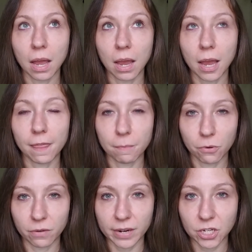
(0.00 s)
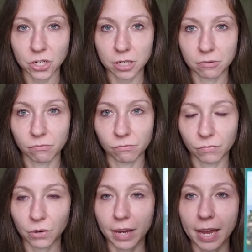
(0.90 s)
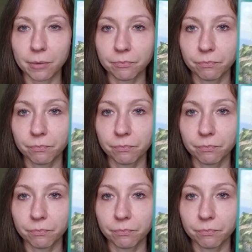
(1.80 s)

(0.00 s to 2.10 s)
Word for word: and the motivation, okay?